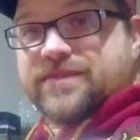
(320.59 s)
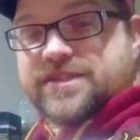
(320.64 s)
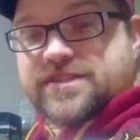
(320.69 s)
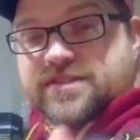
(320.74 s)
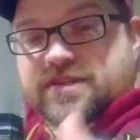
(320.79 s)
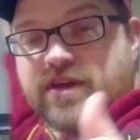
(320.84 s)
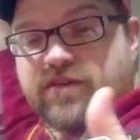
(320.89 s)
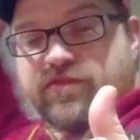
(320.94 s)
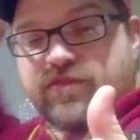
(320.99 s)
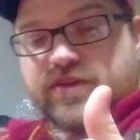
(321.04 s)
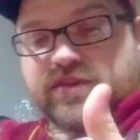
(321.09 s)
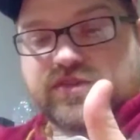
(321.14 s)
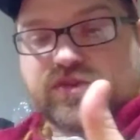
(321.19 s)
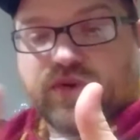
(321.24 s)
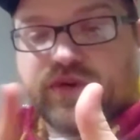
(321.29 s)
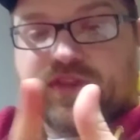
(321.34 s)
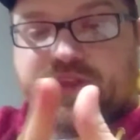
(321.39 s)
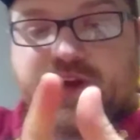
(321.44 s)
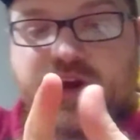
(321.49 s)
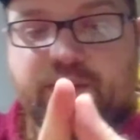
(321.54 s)
because it's covered. It's
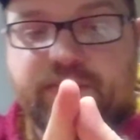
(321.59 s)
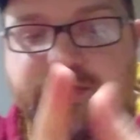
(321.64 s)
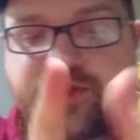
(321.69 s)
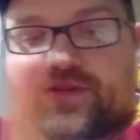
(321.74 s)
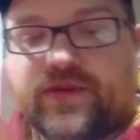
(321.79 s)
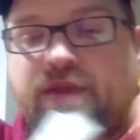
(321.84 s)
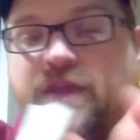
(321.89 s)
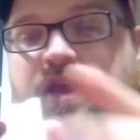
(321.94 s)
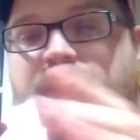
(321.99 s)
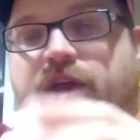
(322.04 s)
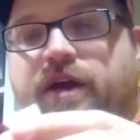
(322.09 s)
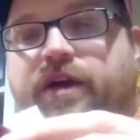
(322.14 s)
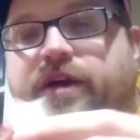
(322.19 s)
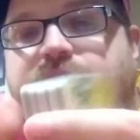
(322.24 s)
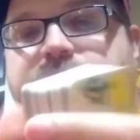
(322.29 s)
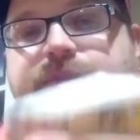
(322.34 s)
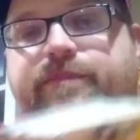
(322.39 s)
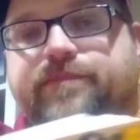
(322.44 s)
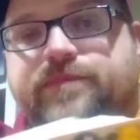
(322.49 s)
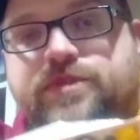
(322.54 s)
going in the garbage. All
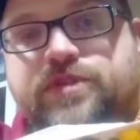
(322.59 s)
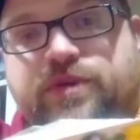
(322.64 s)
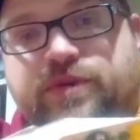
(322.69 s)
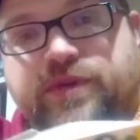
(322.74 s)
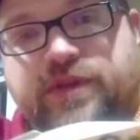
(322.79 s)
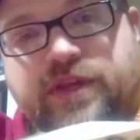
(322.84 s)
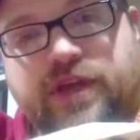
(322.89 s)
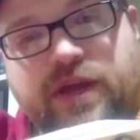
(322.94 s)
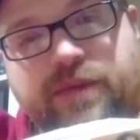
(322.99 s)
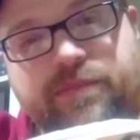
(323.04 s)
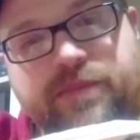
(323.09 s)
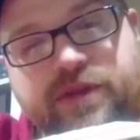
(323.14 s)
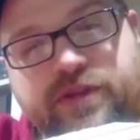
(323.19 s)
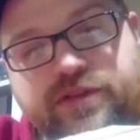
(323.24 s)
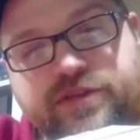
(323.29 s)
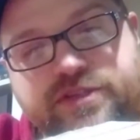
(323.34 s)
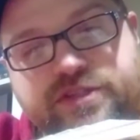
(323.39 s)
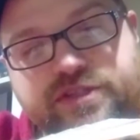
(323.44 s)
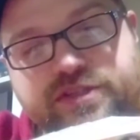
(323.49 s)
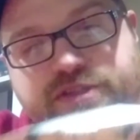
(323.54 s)
right, so yep,
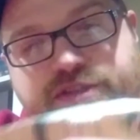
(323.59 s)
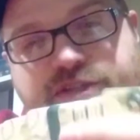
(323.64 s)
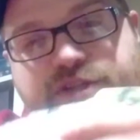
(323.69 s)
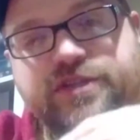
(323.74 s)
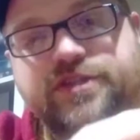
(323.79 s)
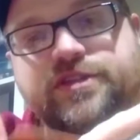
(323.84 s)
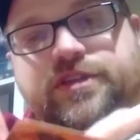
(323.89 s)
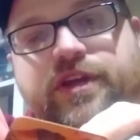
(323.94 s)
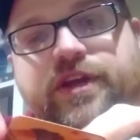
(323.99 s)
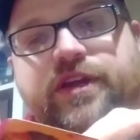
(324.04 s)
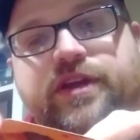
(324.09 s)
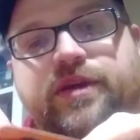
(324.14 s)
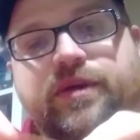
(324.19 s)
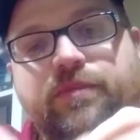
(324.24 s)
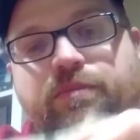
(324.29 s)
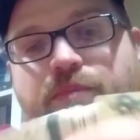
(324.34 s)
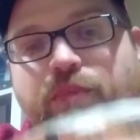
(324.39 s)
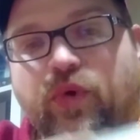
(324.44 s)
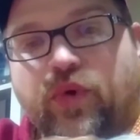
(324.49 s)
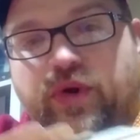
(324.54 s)
it just looks like
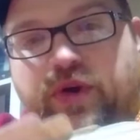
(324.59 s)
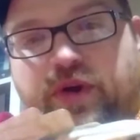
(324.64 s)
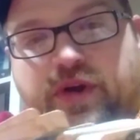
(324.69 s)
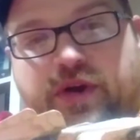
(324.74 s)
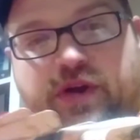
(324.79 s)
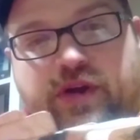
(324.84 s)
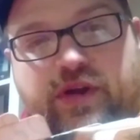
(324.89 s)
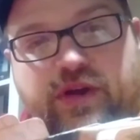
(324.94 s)
more